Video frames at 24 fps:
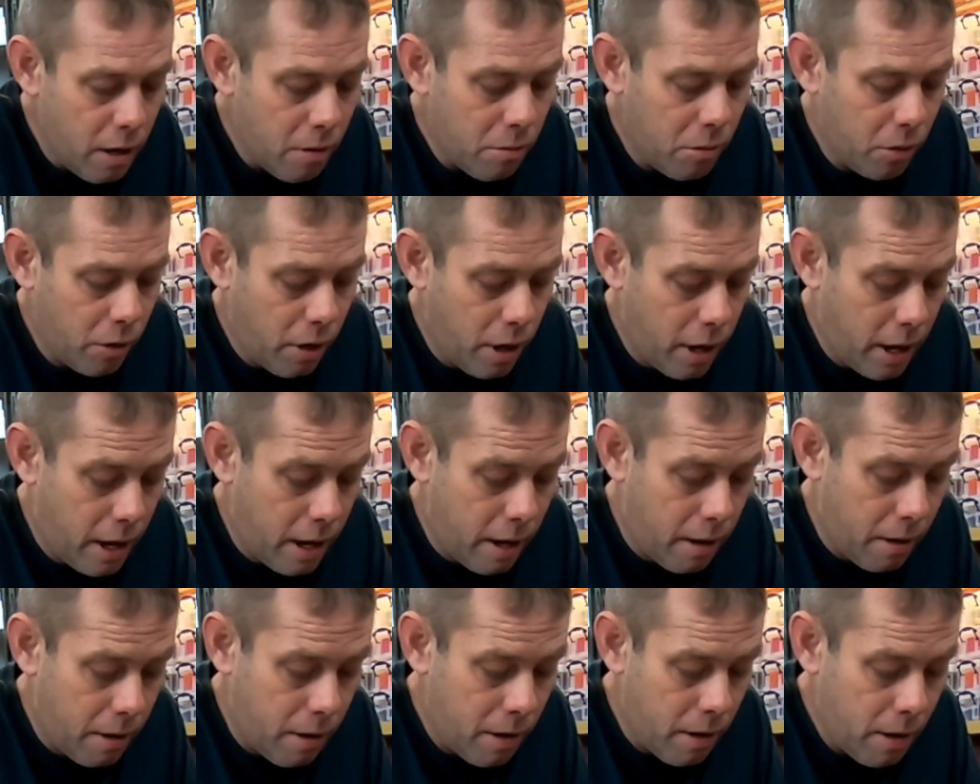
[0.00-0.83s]

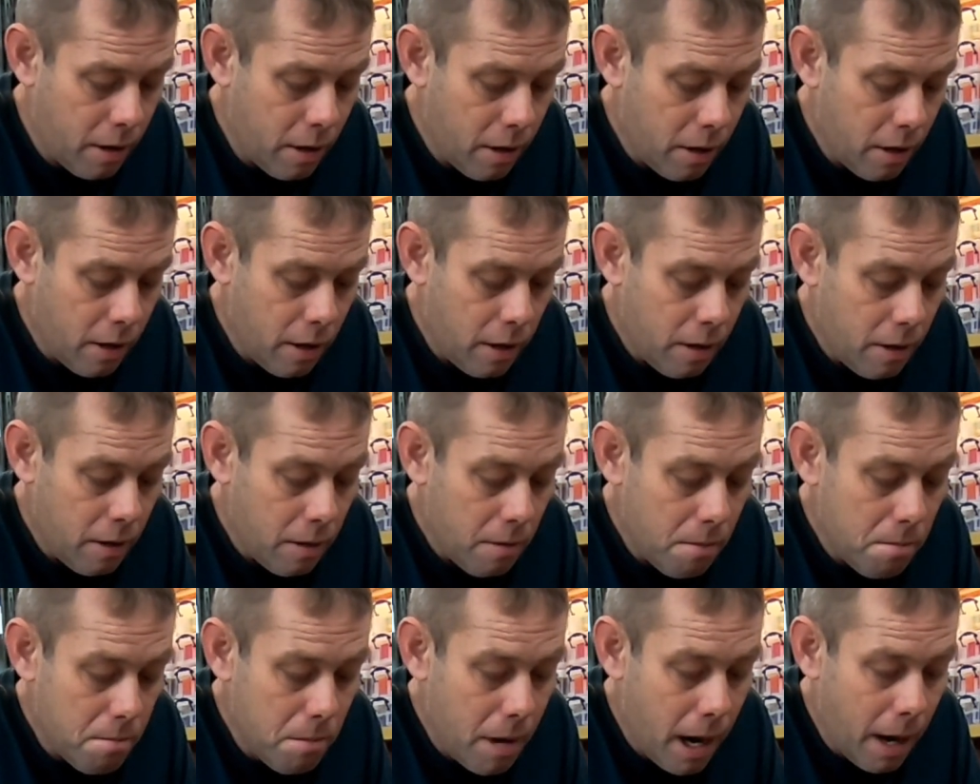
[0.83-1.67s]
but
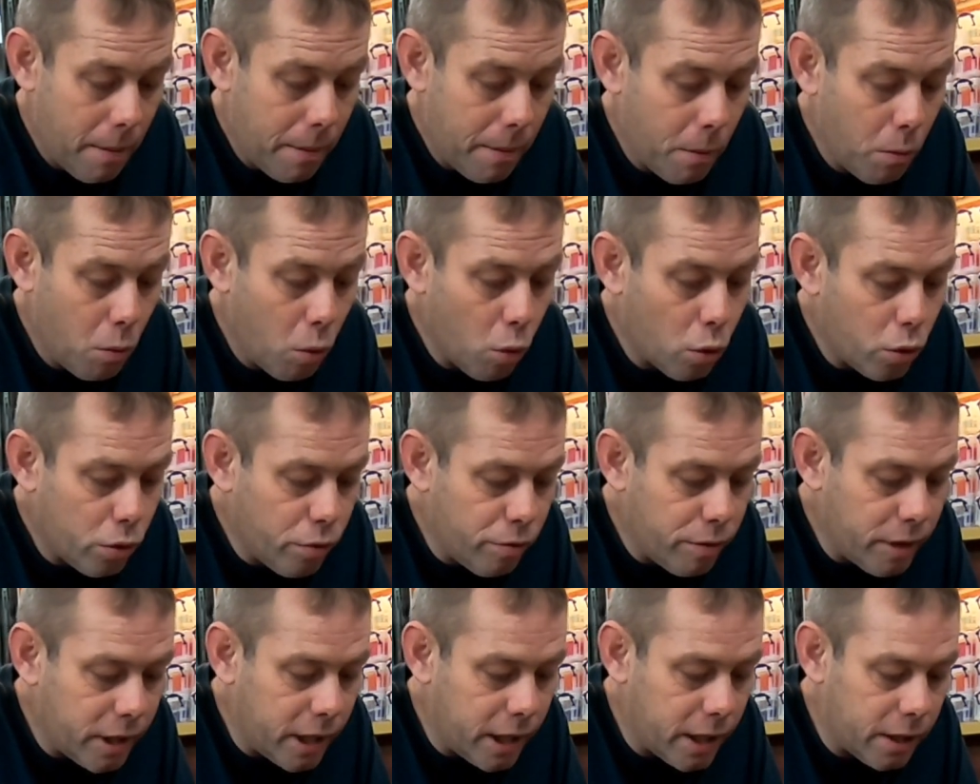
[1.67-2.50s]
maybe water
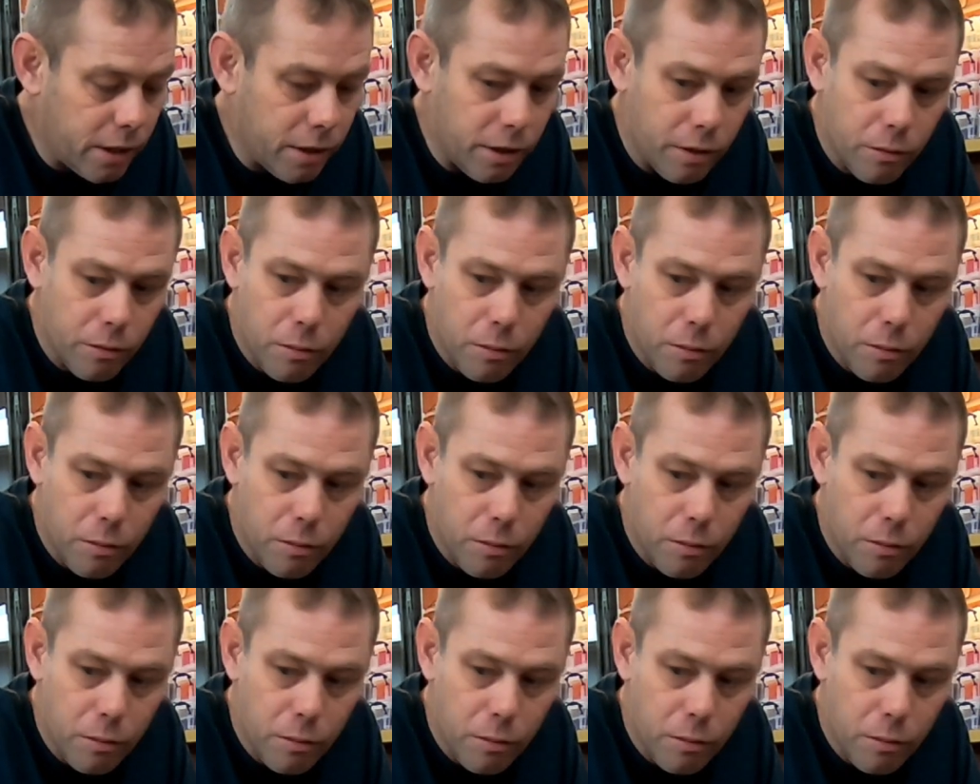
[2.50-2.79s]
resistant.